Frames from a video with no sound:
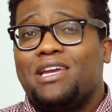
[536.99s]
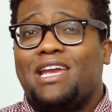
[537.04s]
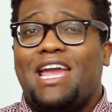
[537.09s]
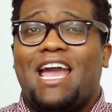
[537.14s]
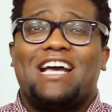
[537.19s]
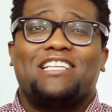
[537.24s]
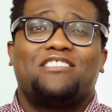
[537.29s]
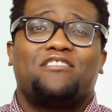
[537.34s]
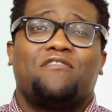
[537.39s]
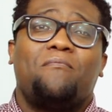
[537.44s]
a
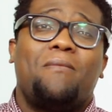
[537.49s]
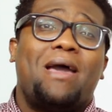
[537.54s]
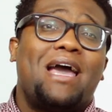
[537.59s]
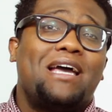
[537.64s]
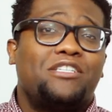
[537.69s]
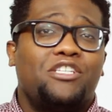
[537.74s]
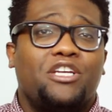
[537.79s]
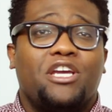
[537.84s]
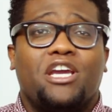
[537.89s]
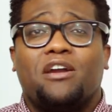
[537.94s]
cast of
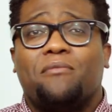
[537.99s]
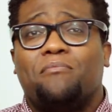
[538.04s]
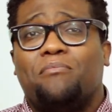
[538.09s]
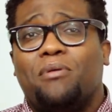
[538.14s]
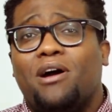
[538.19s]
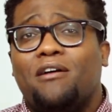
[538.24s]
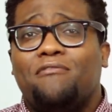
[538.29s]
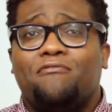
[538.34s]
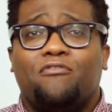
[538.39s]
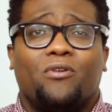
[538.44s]
magic, a
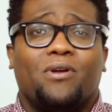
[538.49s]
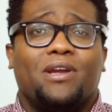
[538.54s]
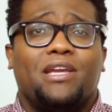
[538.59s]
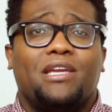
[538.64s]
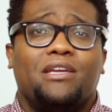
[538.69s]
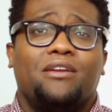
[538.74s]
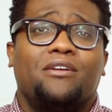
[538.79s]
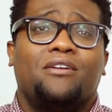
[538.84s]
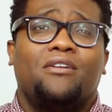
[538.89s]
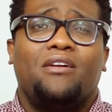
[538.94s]
buff, or a
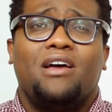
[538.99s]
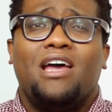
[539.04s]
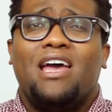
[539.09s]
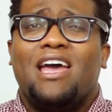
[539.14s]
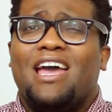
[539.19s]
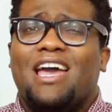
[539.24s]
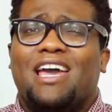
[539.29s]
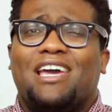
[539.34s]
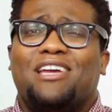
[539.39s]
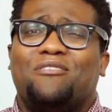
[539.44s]
heal,
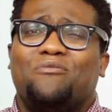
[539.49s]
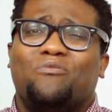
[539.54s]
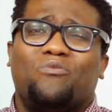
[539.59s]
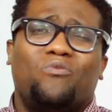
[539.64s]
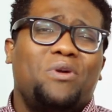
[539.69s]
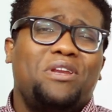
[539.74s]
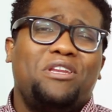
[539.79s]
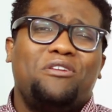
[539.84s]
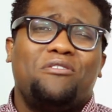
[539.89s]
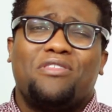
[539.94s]
and
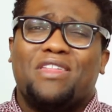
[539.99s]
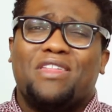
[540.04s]
when you